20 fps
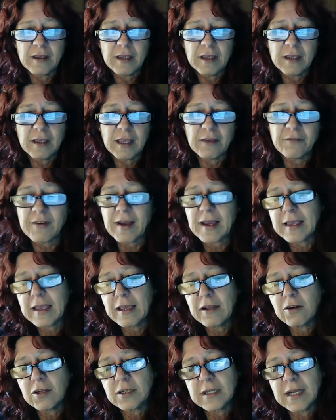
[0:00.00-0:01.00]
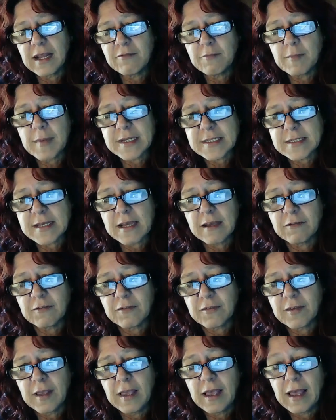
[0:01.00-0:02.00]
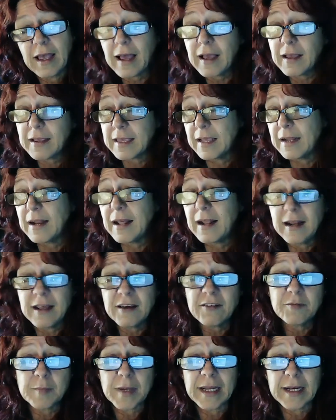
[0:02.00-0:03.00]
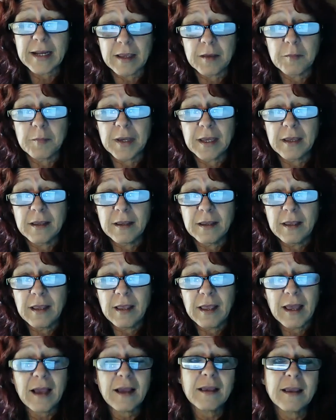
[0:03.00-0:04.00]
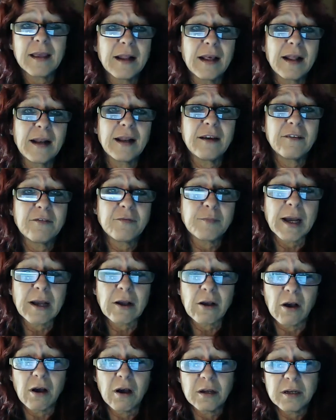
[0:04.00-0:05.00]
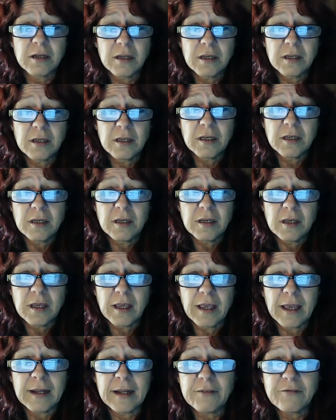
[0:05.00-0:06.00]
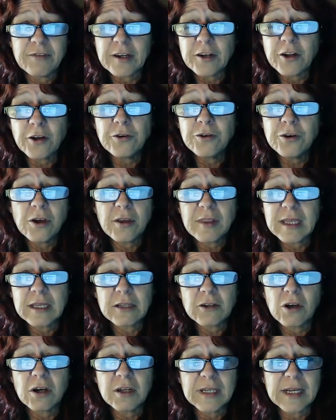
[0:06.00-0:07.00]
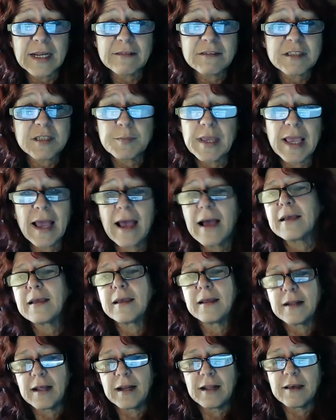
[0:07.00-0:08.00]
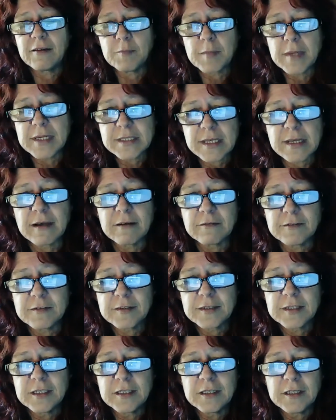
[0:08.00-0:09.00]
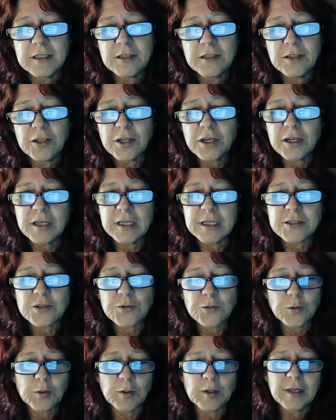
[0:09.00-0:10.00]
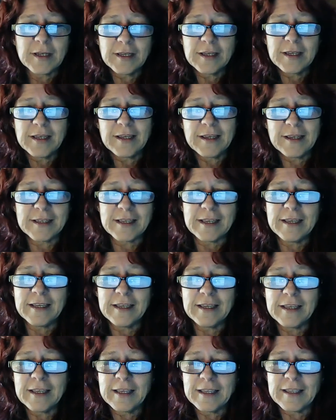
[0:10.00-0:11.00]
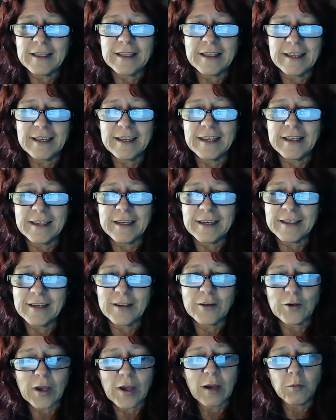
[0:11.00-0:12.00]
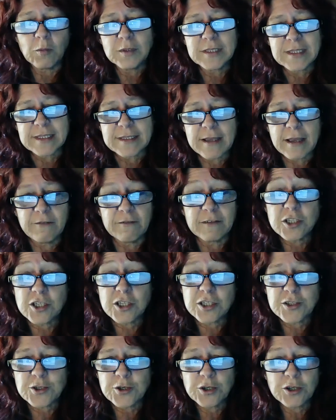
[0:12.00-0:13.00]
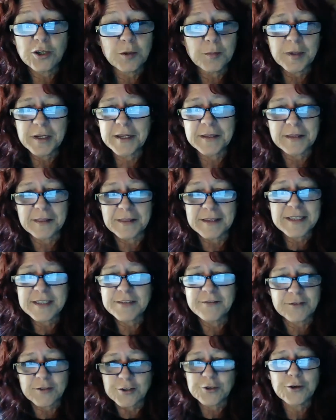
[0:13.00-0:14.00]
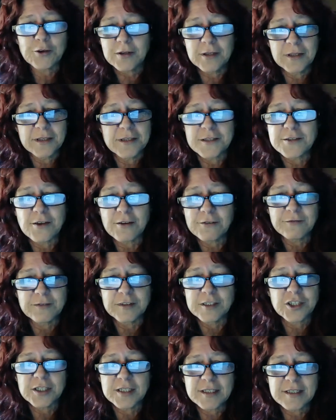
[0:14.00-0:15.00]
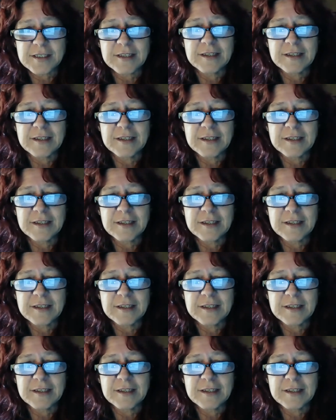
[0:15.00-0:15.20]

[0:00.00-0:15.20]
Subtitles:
If I cannot love myself, how can I love my neighbor? How can I love my God? And if I don't know that God loves me, how can I love myself? It's all, I would say a vicious circle, but this circle is not vicious.